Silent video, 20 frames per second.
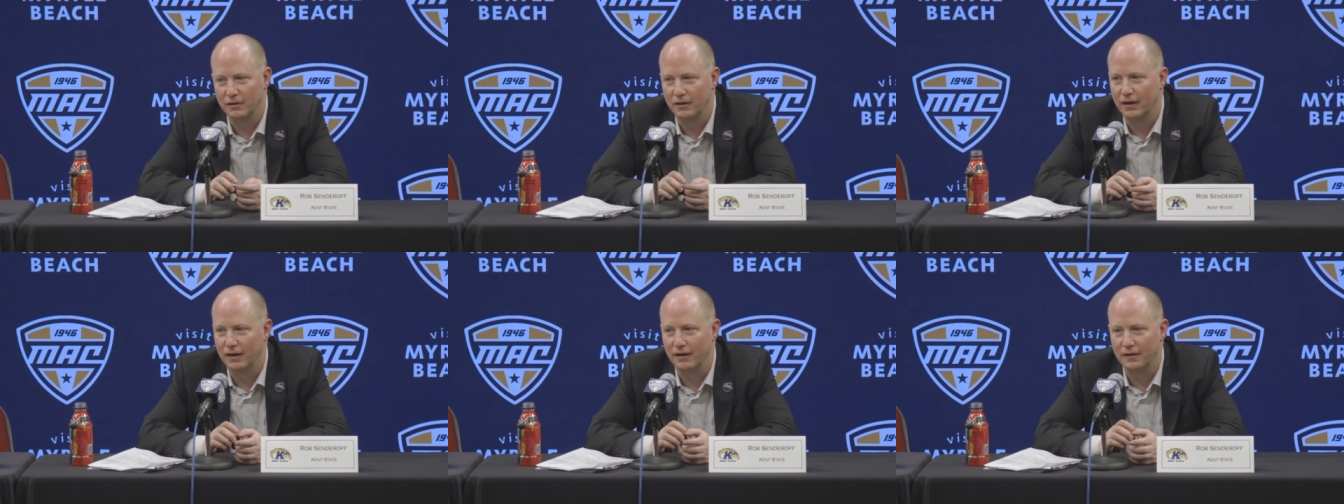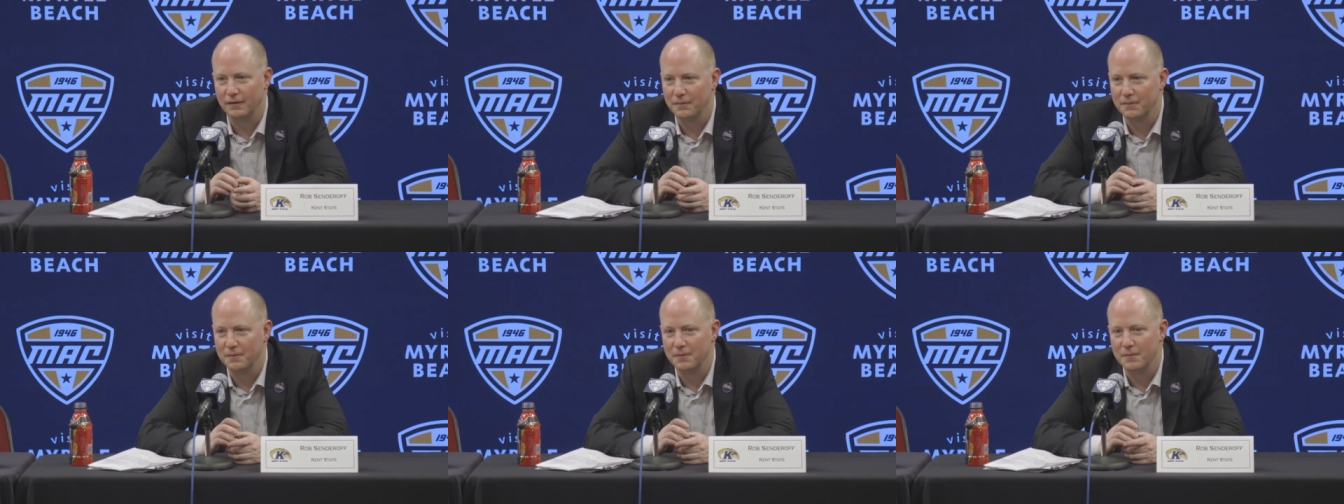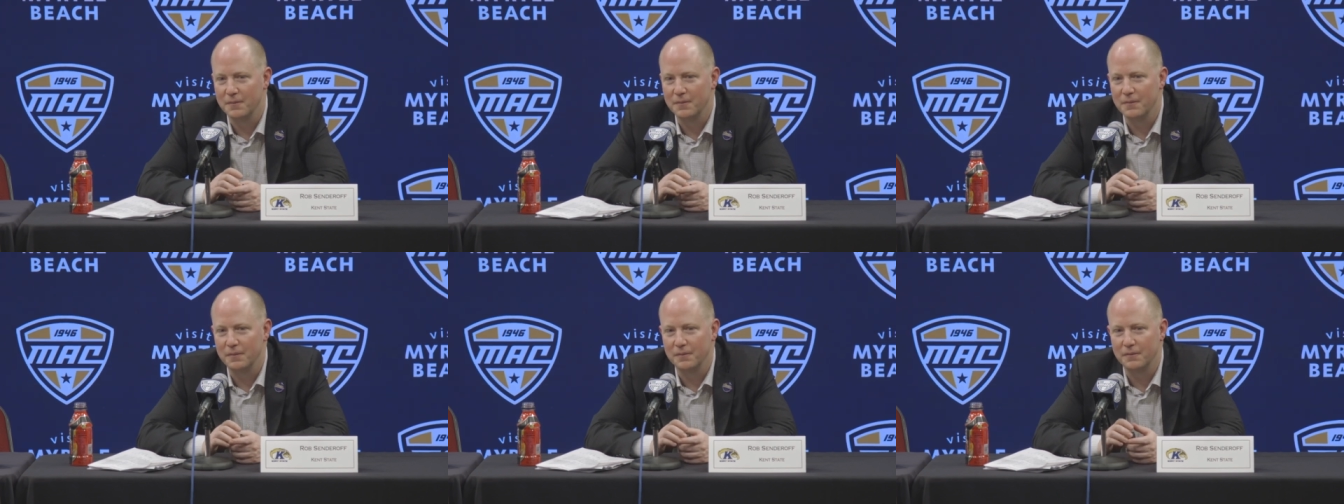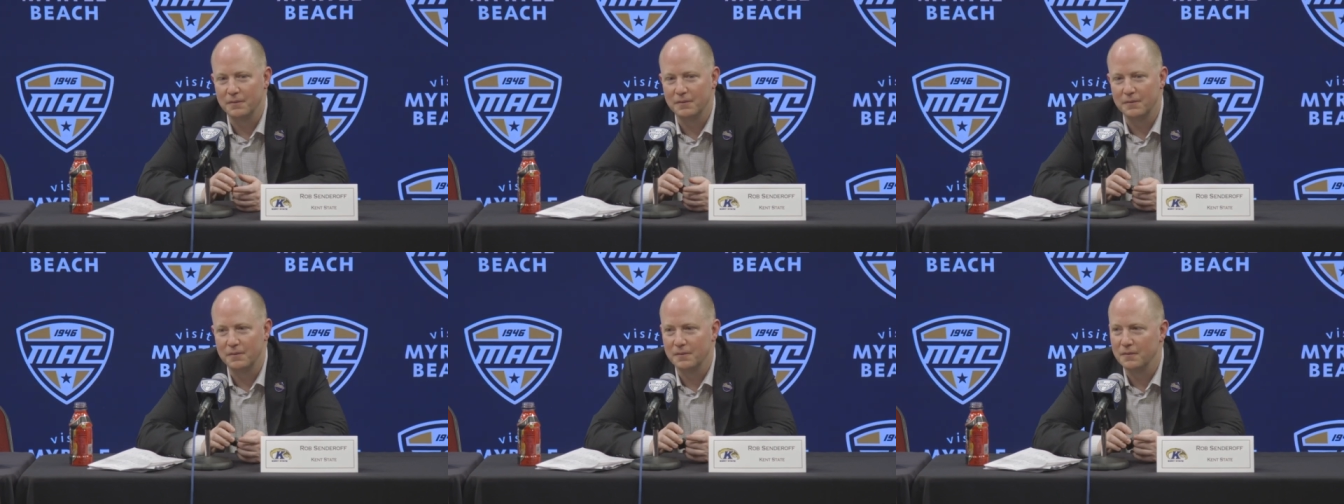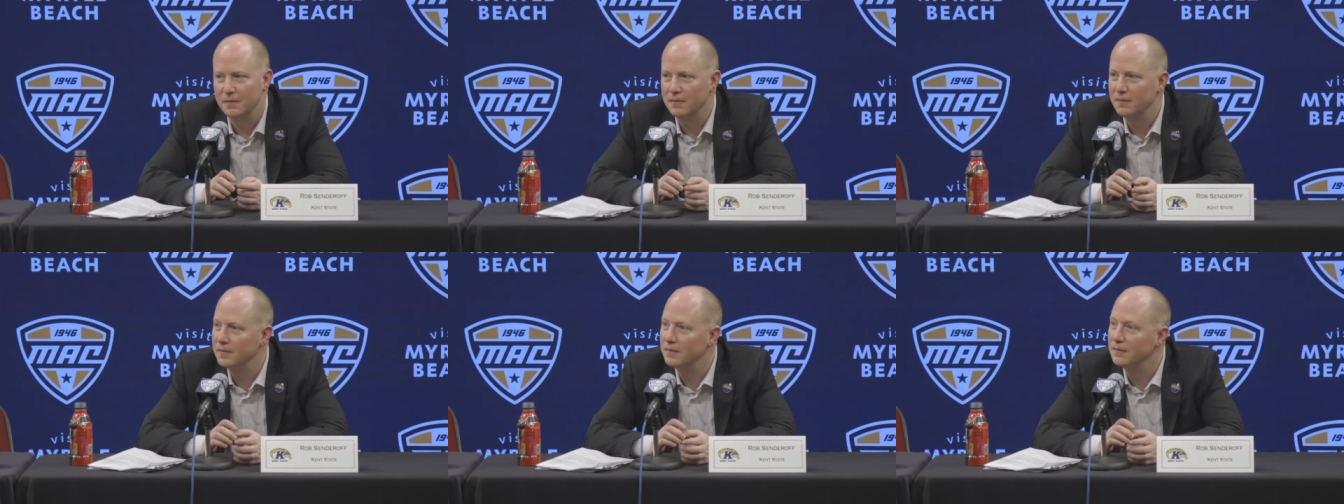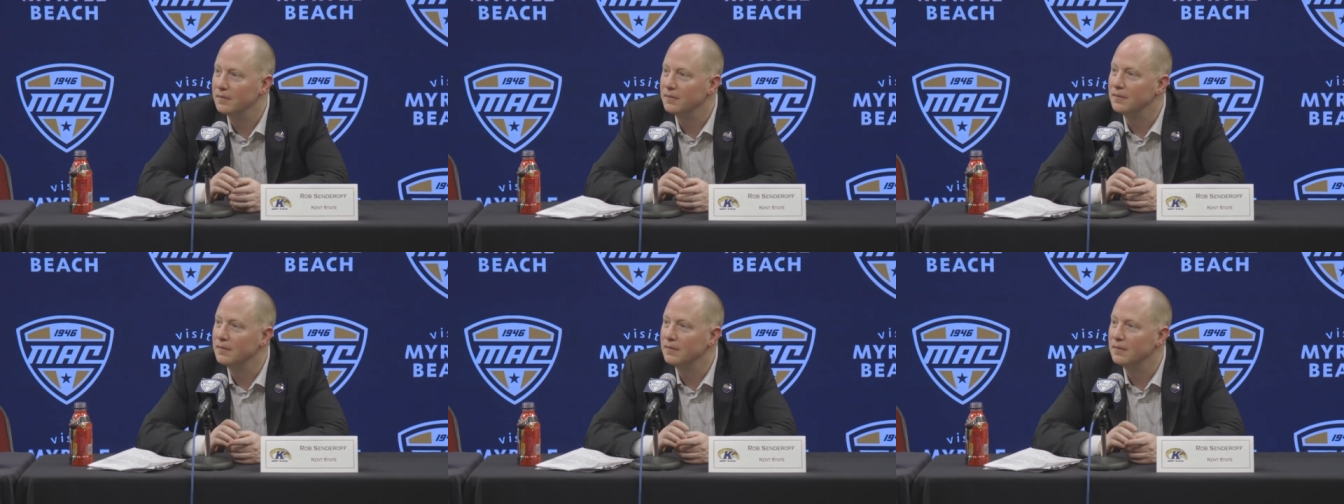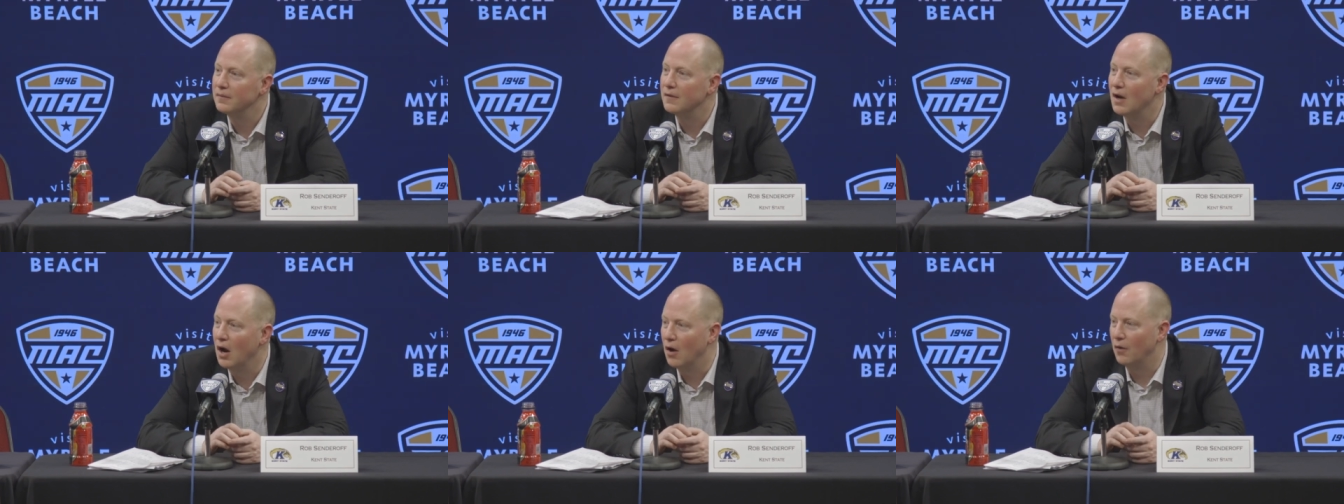Yeah. Thank you for
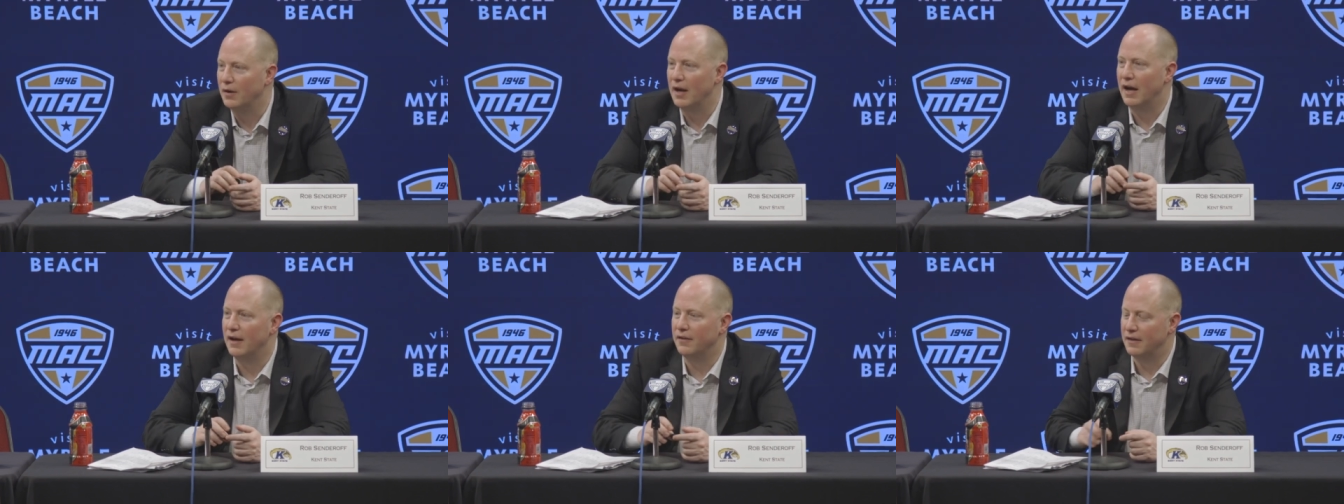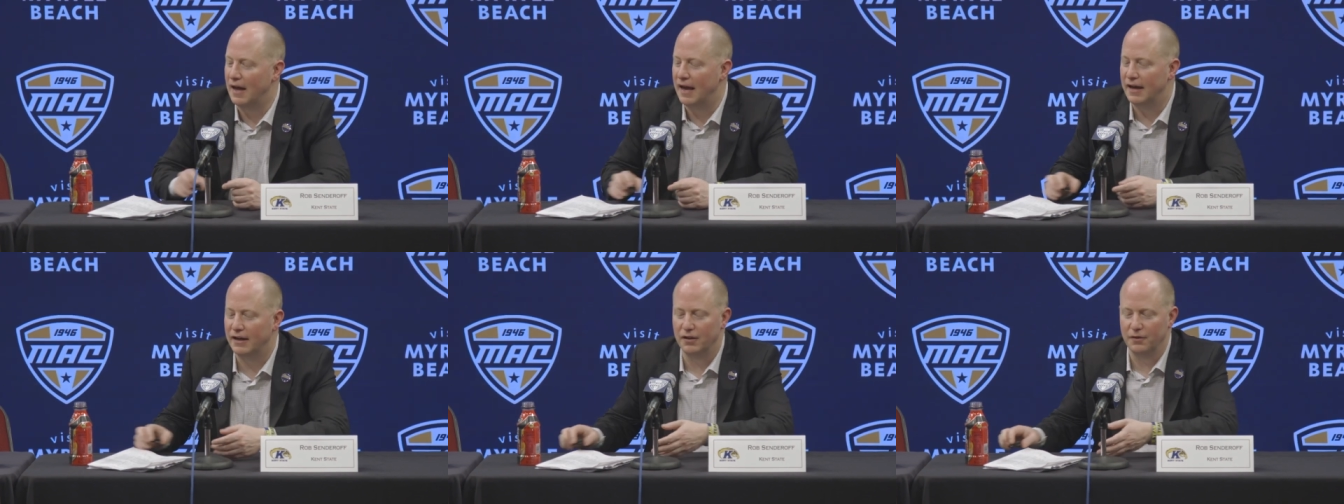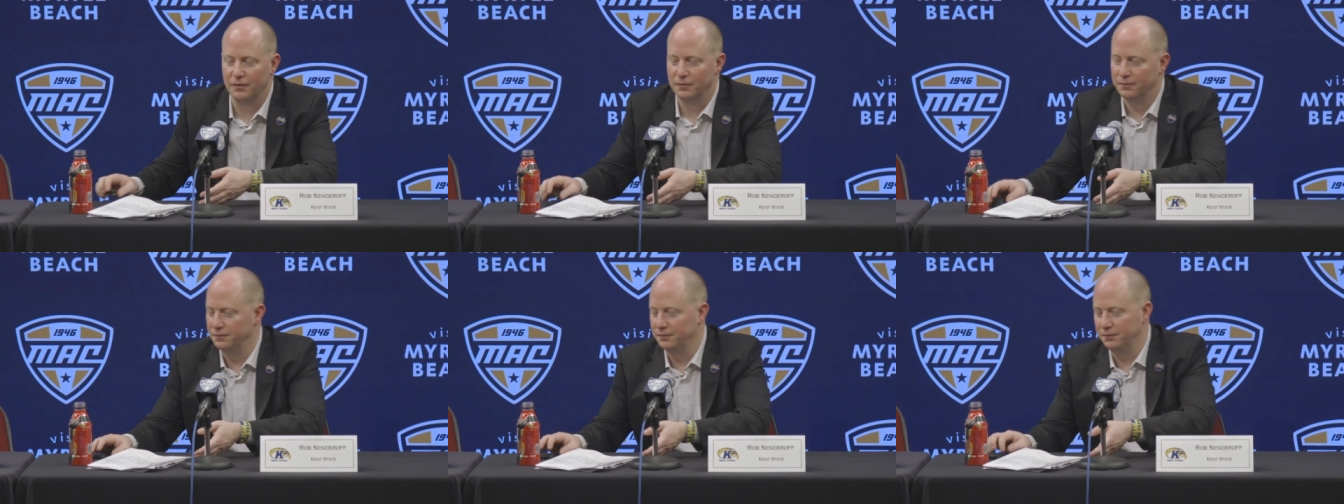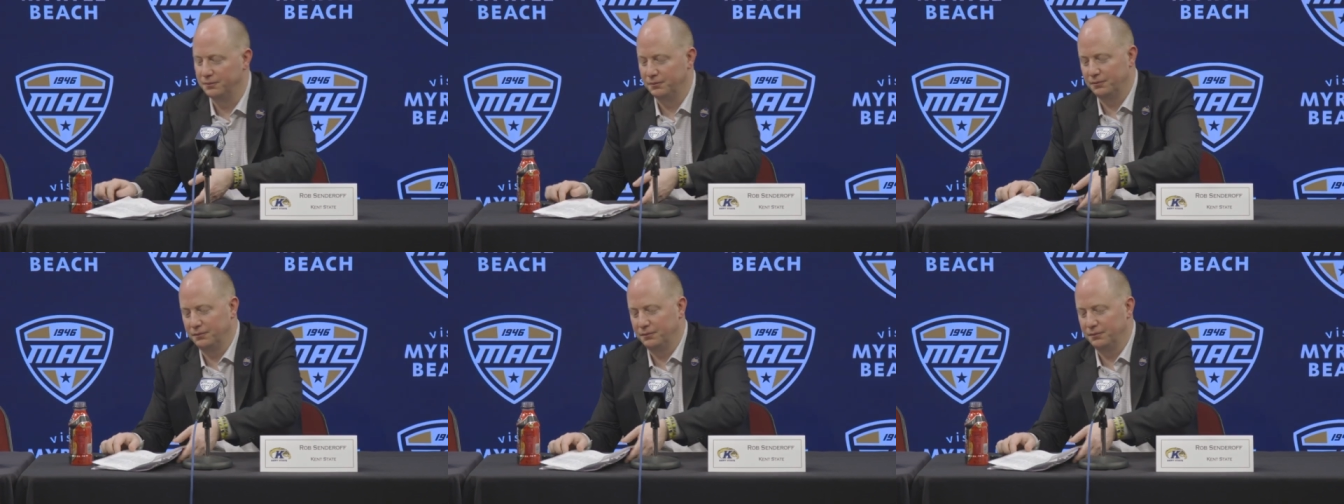your time. Okay. Thank Appreciate you. It.